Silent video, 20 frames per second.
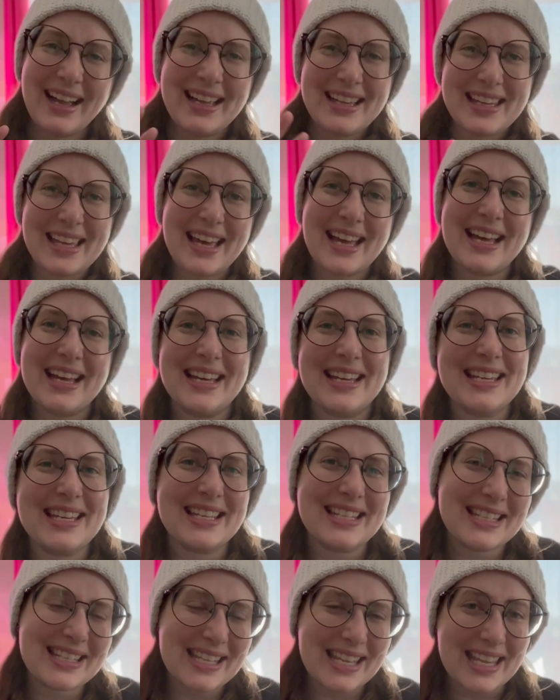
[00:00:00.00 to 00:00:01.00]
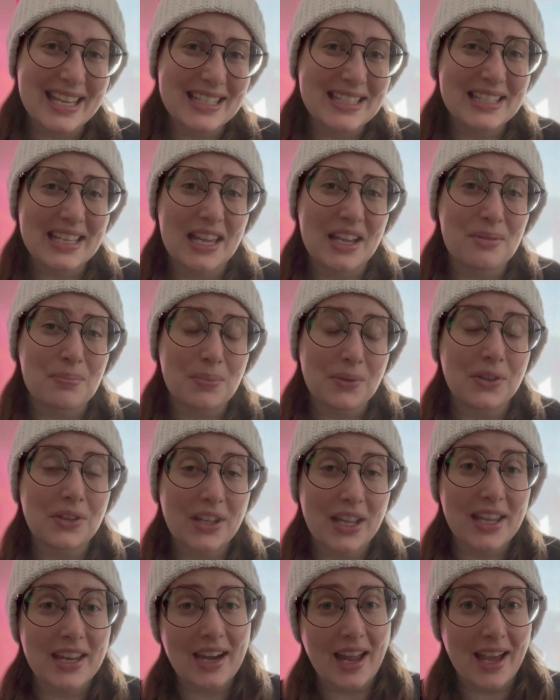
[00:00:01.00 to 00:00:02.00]
Hi guys, it's
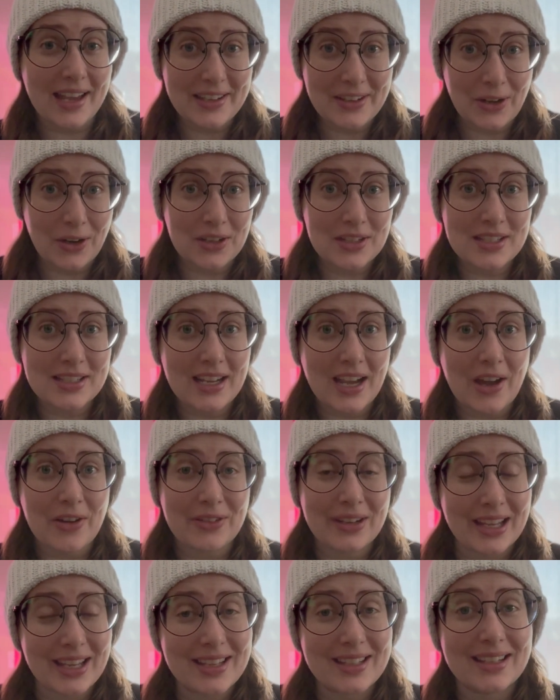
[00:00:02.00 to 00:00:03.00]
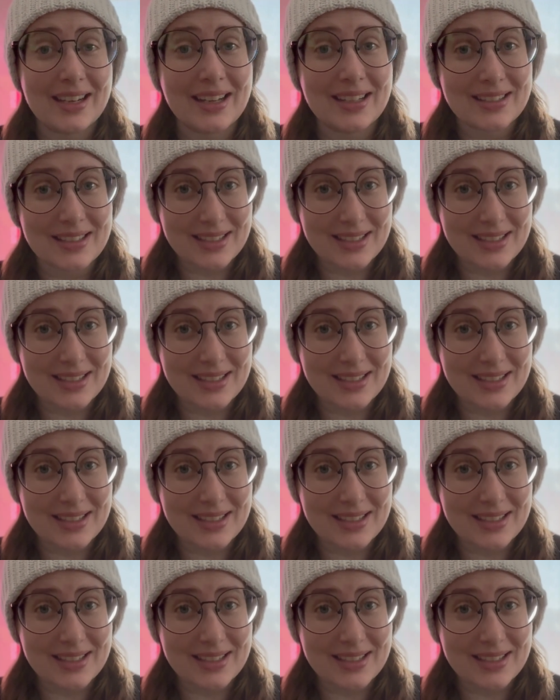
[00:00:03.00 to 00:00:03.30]
April and I garden down in